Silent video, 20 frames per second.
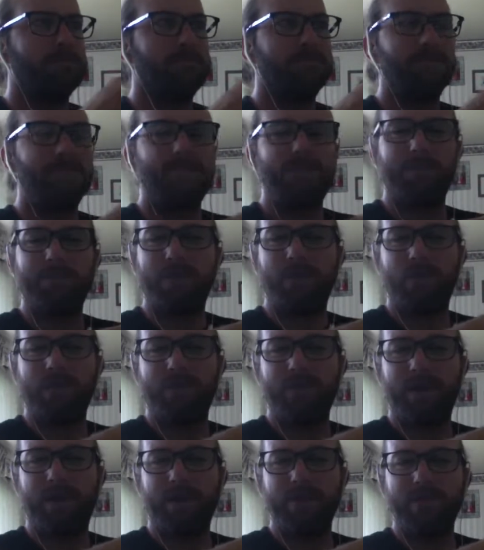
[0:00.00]
some
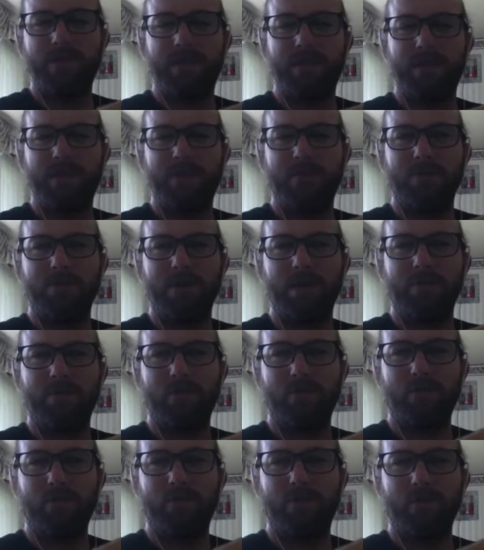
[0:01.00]
notification I think will come
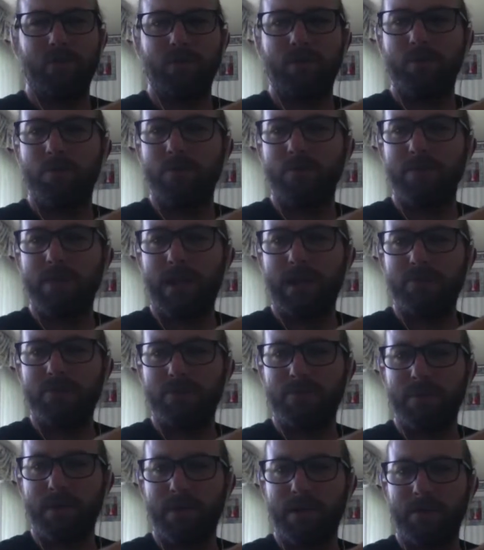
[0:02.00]
through for Google
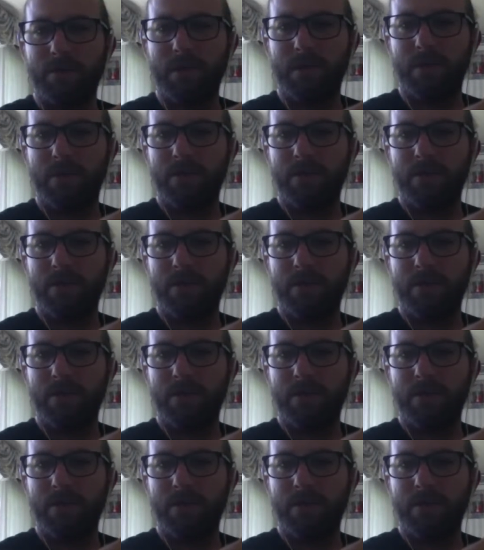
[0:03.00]
Classroom anyway.